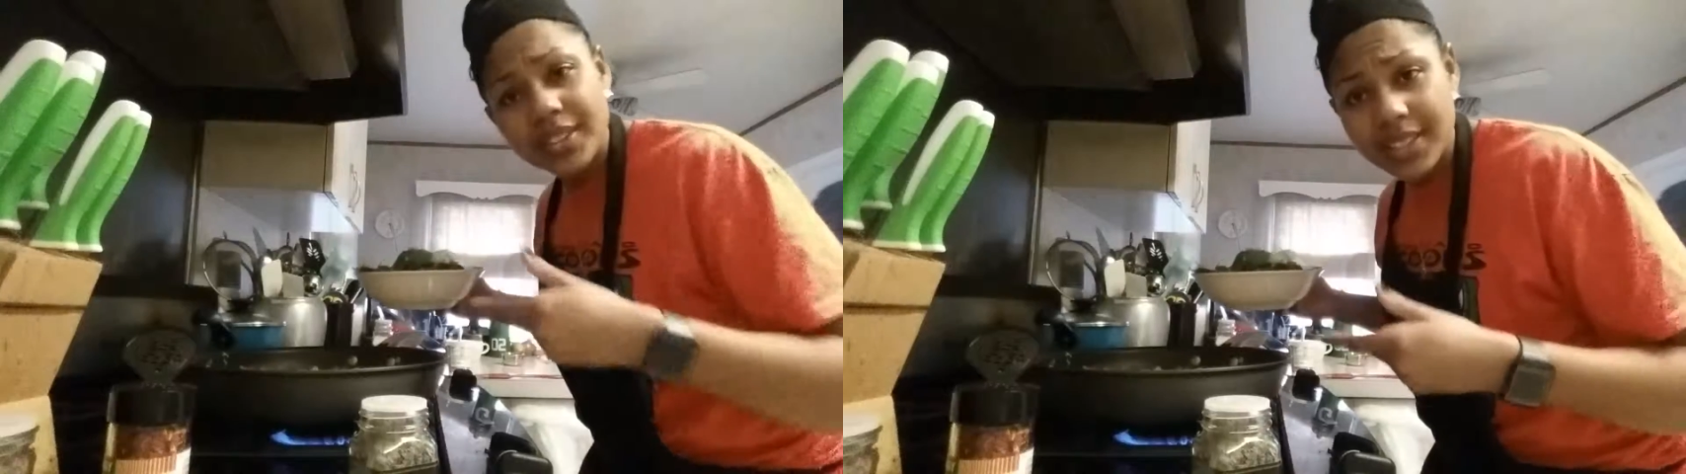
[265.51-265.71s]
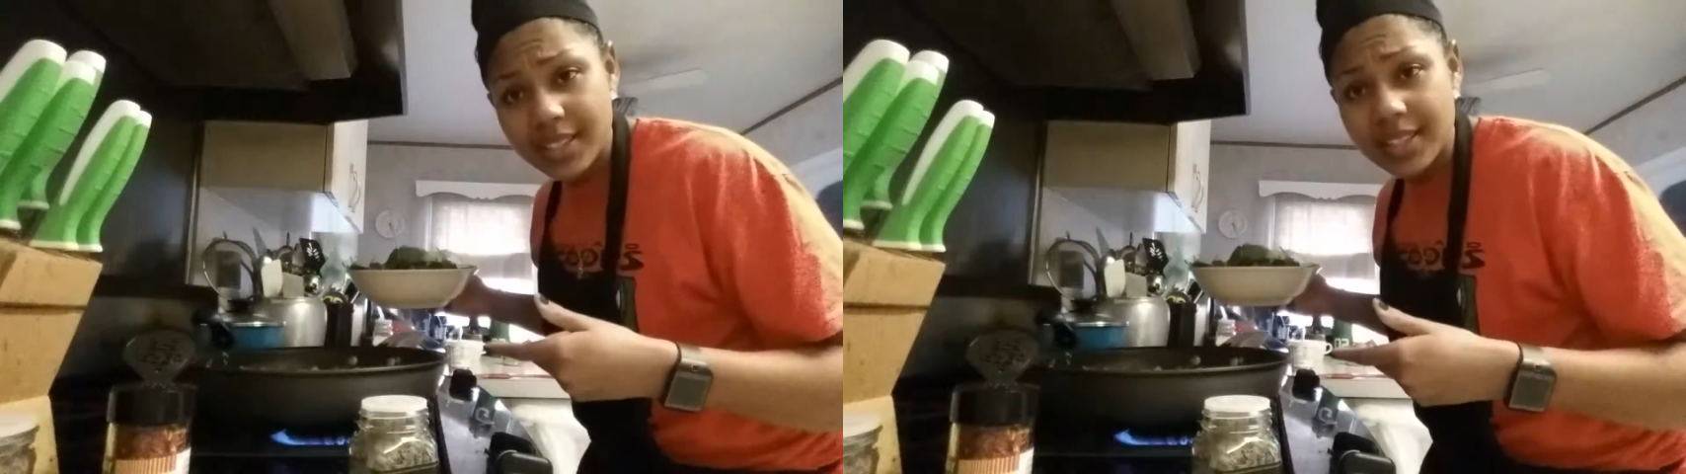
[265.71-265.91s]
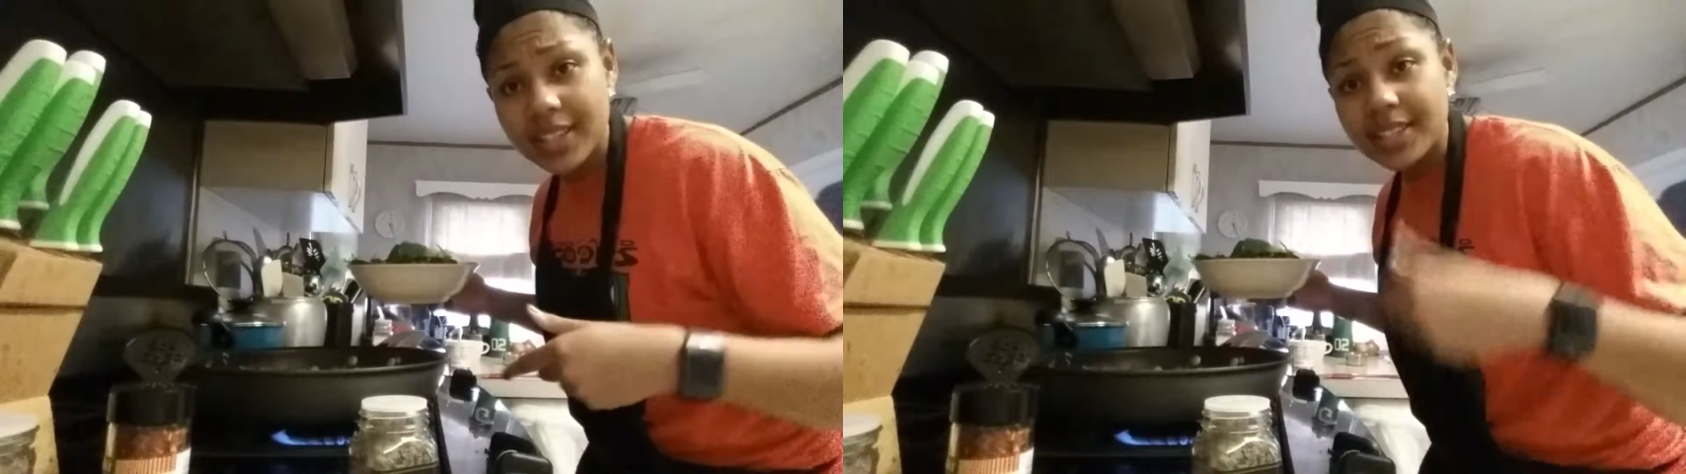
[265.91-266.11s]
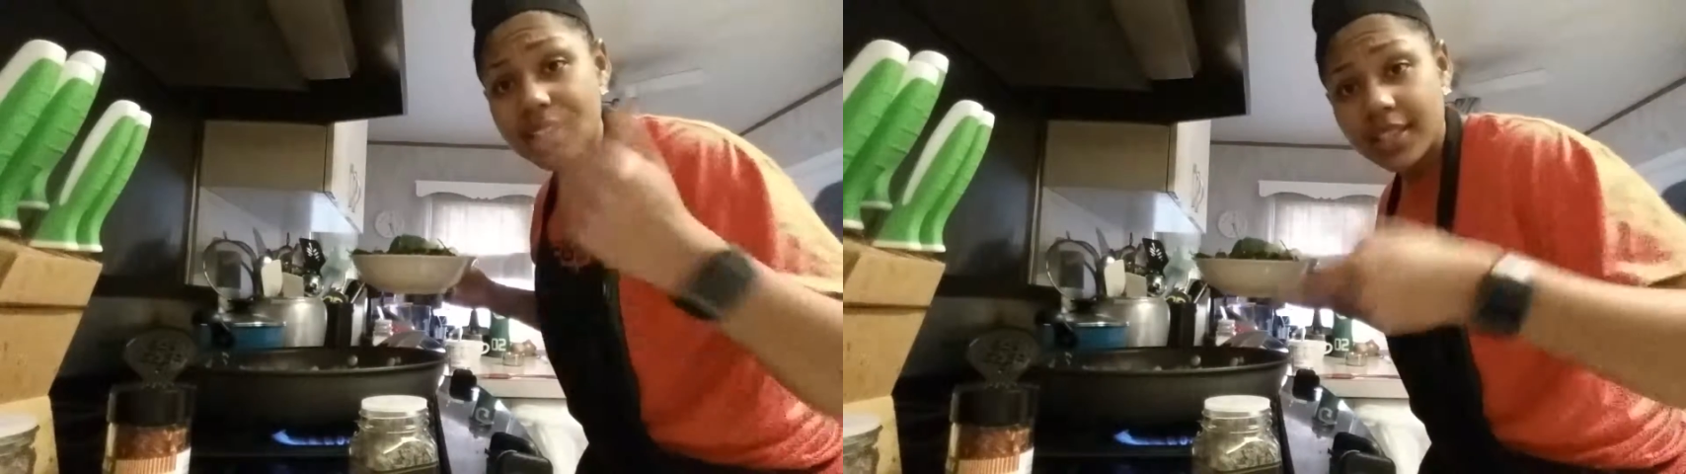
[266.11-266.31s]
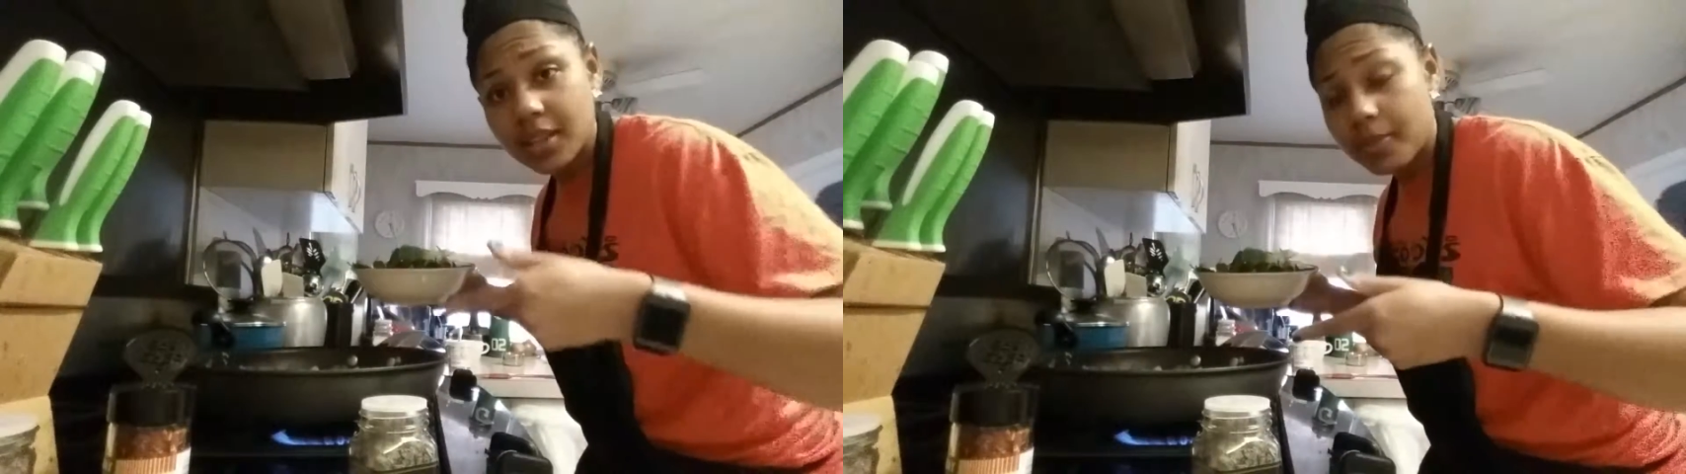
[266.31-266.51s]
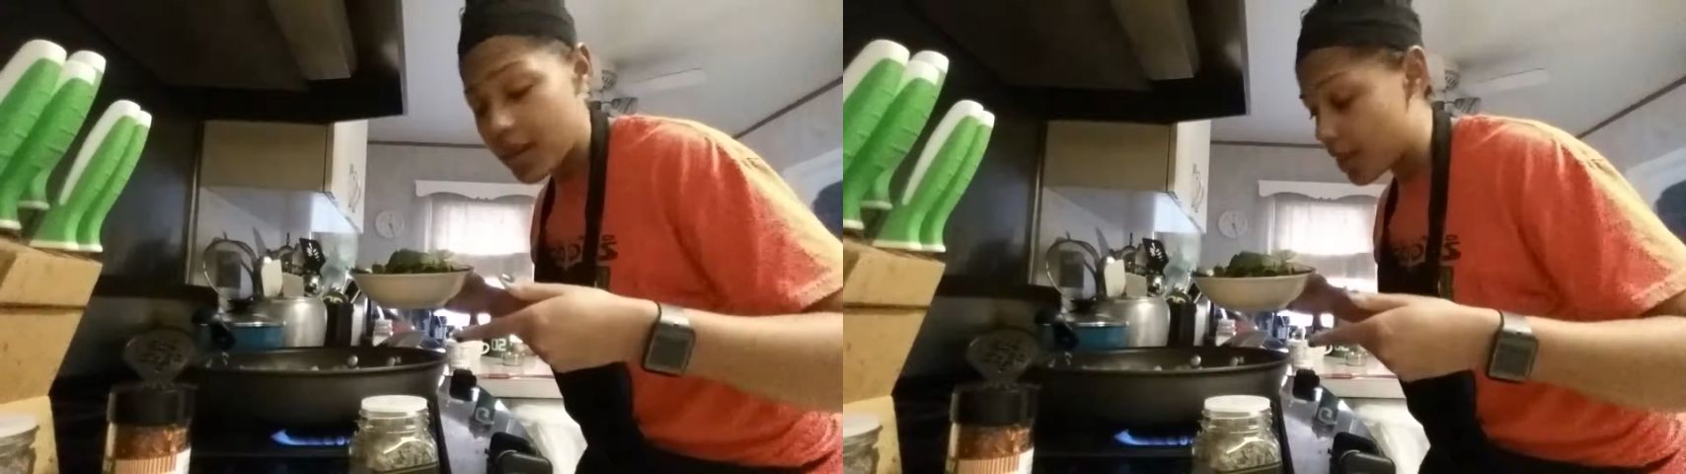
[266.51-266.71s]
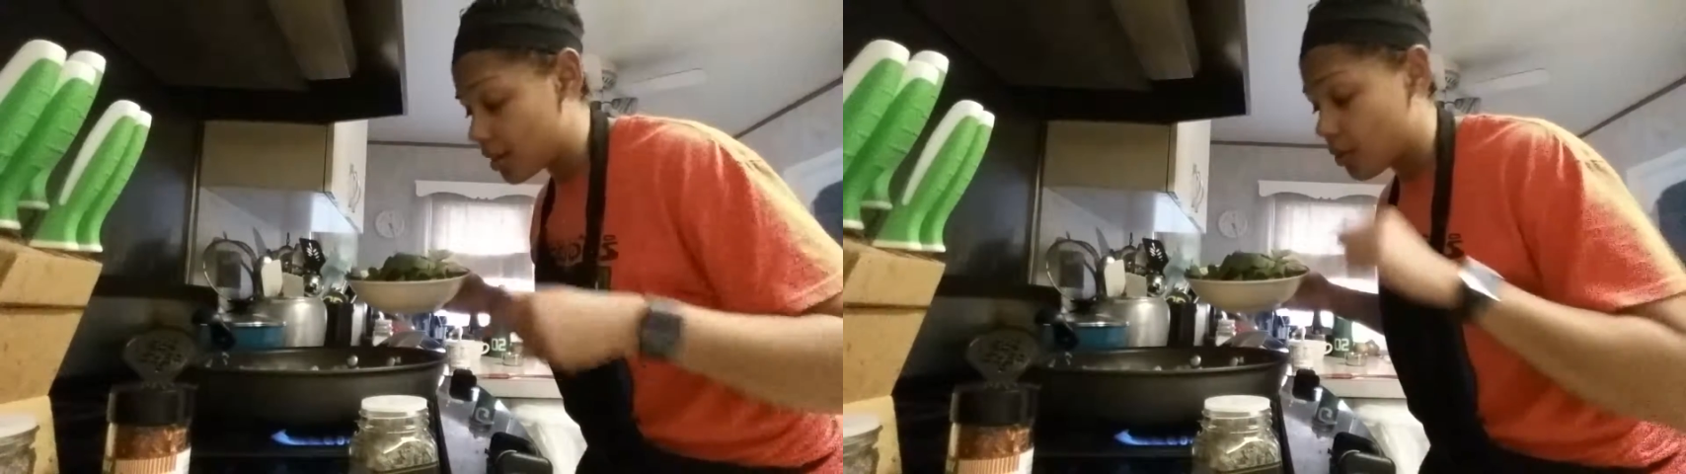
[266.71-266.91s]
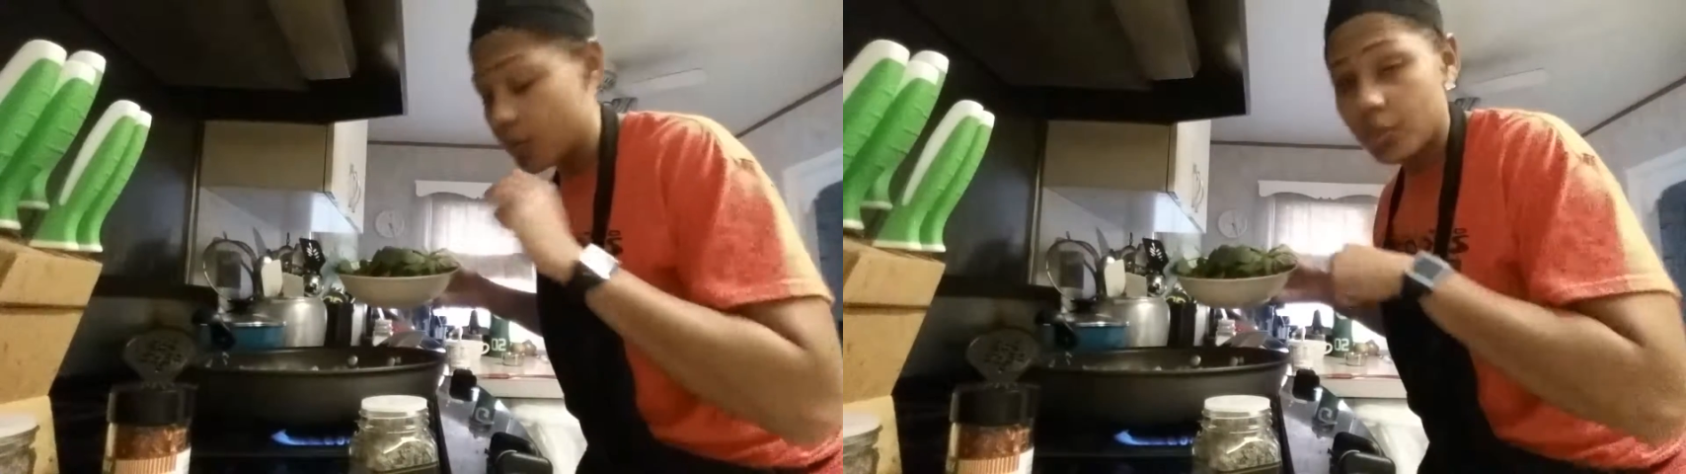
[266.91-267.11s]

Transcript: seasonings into the pan,